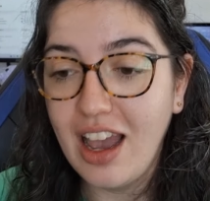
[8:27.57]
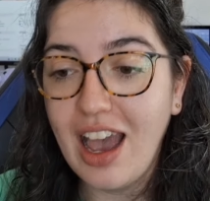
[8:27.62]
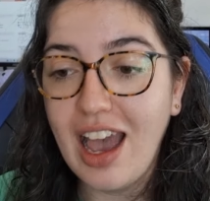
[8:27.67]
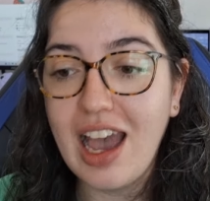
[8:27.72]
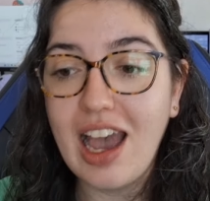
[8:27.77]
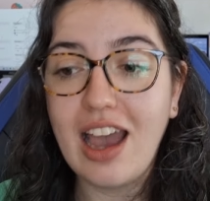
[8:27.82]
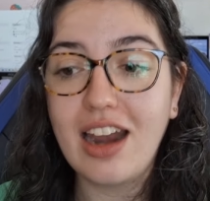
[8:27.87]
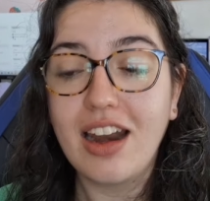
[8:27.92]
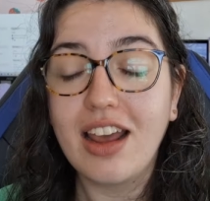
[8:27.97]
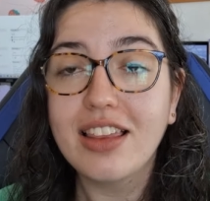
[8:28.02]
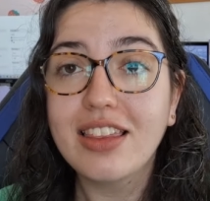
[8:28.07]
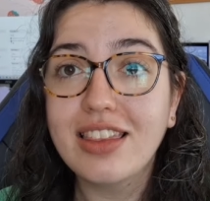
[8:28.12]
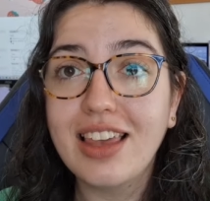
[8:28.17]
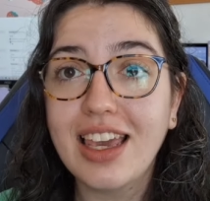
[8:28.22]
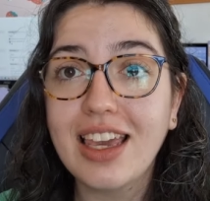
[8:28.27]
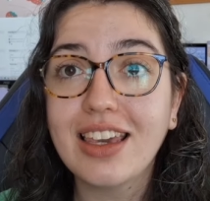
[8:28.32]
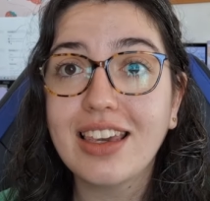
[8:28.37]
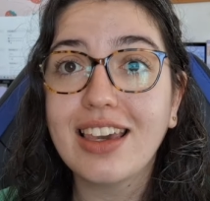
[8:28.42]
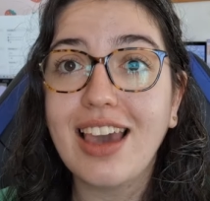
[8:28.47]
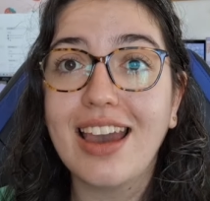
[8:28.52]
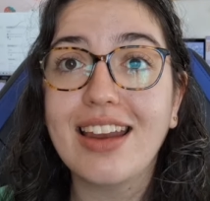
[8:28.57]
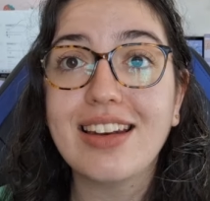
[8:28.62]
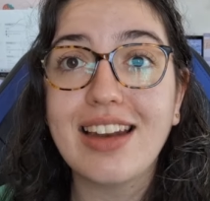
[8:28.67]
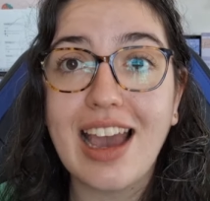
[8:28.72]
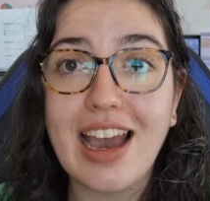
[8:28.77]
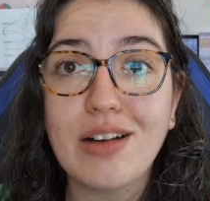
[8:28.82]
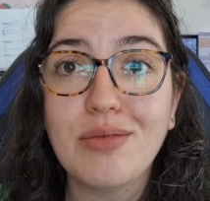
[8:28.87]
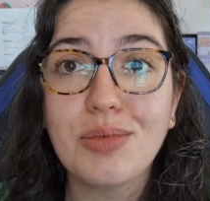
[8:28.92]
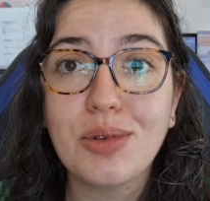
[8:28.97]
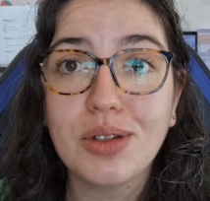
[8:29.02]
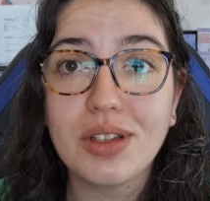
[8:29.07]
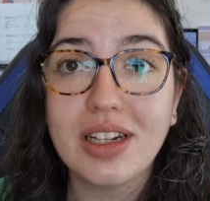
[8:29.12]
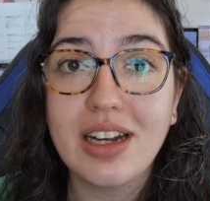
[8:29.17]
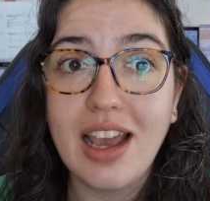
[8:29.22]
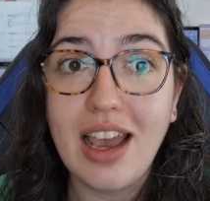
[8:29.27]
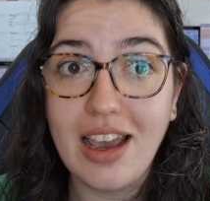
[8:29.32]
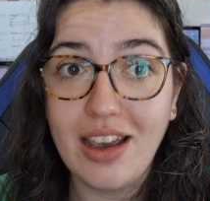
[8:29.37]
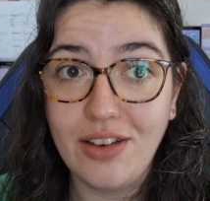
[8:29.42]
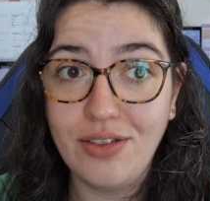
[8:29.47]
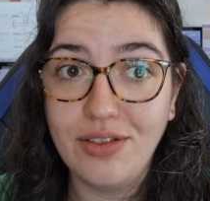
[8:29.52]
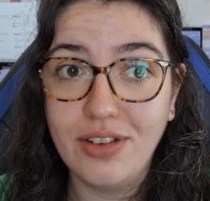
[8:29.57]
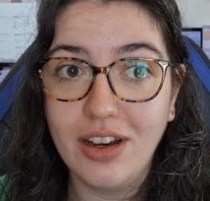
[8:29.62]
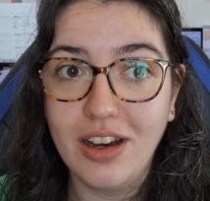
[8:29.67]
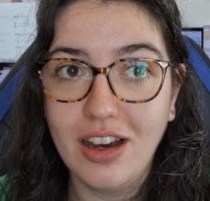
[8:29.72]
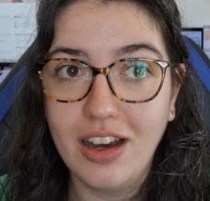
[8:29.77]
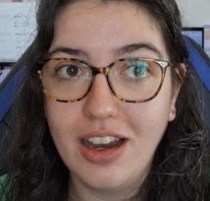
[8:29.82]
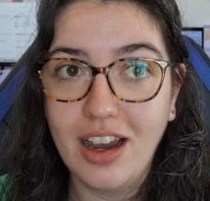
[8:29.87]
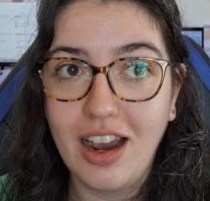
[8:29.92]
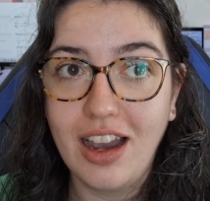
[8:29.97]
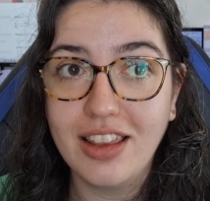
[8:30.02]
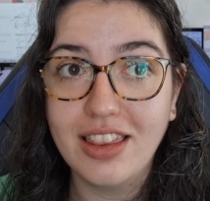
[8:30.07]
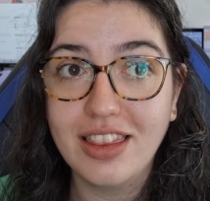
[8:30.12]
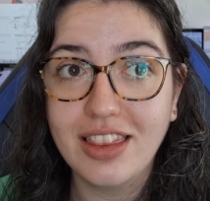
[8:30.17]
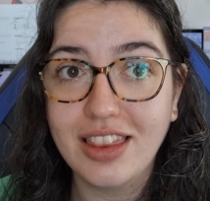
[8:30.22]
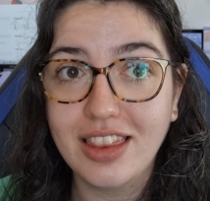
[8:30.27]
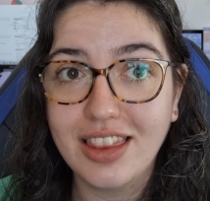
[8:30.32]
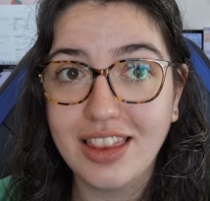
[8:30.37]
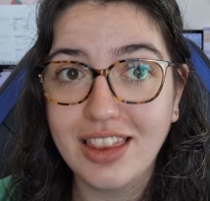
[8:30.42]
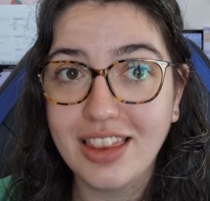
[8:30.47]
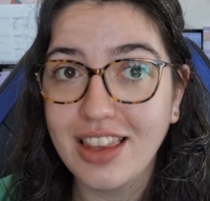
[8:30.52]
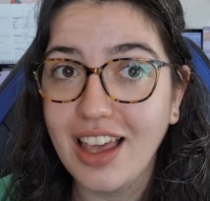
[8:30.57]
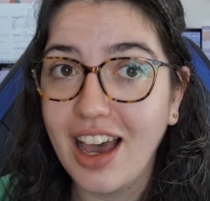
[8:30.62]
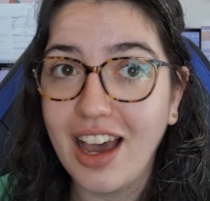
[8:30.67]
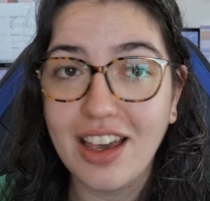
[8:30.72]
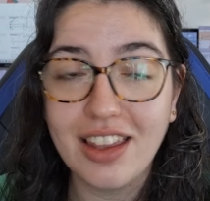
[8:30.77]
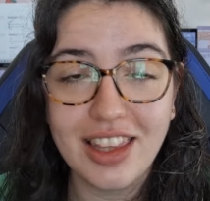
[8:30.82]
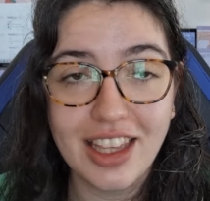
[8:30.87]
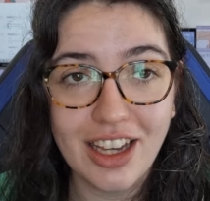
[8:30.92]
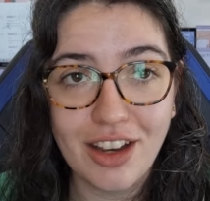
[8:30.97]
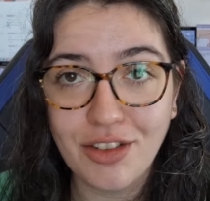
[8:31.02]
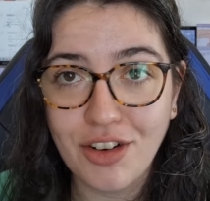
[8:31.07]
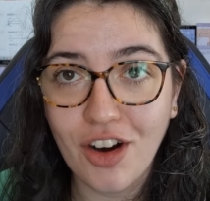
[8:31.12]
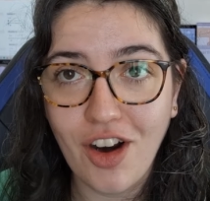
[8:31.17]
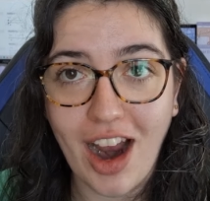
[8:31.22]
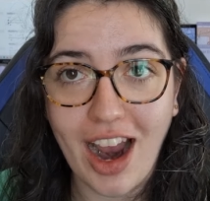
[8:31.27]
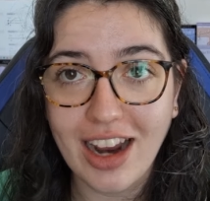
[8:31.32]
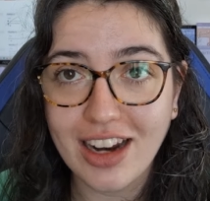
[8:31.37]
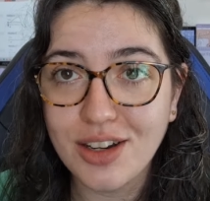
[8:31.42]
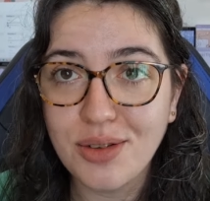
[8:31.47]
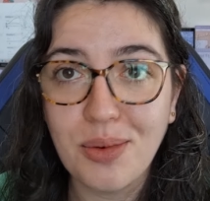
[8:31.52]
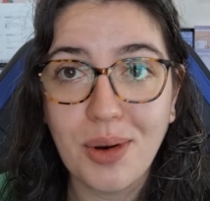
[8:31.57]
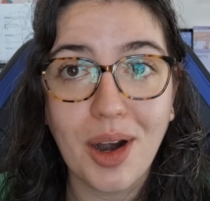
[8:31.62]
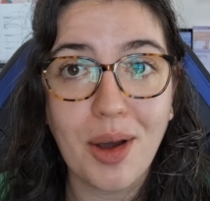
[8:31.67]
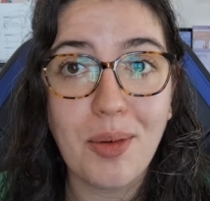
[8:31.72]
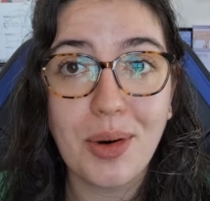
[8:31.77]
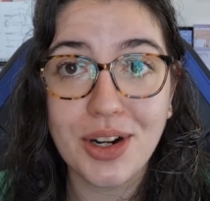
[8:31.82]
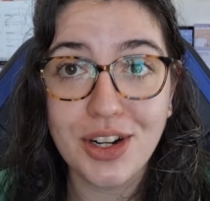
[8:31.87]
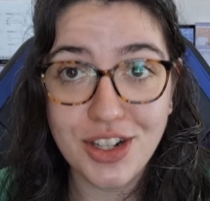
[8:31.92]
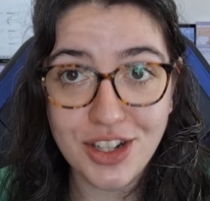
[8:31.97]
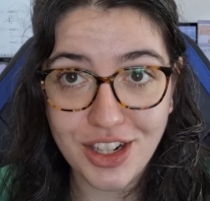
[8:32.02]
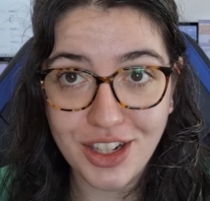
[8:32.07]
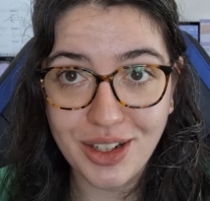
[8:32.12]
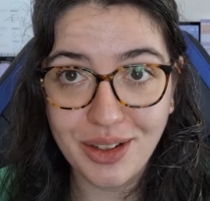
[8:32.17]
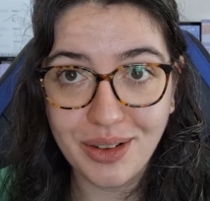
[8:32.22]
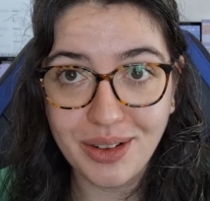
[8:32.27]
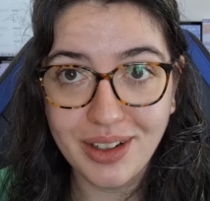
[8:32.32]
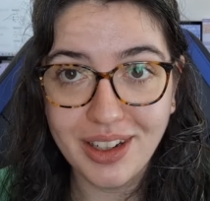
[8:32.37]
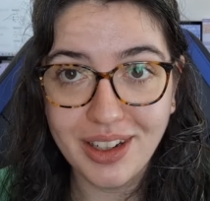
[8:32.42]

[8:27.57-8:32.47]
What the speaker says: And I think now more than ever, I think I've cracked what I want to do.